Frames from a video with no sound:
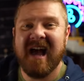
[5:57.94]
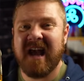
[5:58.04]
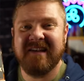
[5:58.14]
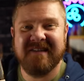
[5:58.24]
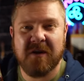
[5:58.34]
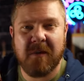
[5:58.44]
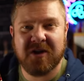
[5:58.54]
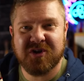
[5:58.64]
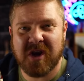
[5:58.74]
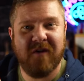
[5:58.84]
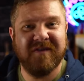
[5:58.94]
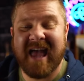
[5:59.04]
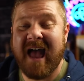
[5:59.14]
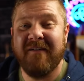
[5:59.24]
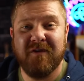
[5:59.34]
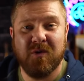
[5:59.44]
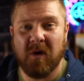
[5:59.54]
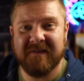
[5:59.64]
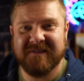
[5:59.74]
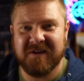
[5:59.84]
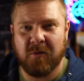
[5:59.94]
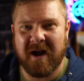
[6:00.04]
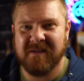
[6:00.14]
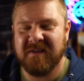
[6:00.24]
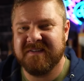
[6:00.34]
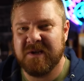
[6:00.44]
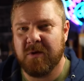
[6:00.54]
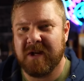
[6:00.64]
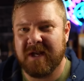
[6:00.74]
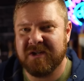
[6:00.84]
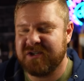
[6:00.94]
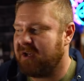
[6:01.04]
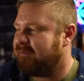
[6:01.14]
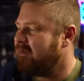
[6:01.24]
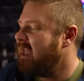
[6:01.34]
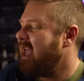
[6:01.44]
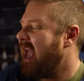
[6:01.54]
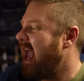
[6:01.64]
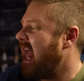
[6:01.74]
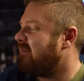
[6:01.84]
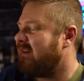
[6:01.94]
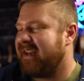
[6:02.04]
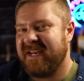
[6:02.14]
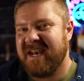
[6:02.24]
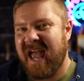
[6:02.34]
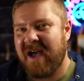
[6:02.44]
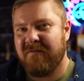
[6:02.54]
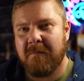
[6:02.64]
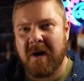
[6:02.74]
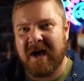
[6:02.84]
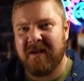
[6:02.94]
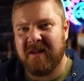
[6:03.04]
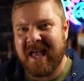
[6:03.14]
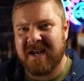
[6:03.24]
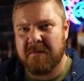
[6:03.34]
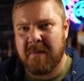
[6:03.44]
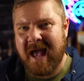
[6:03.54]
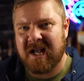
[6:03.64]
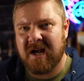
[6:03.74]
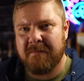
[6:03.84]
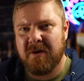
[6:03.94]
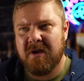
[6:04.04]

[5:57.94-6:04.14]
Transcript: I see them on shelves every once in a while. I'll see one on a shelf. And if I didn't have a bottle and a backup,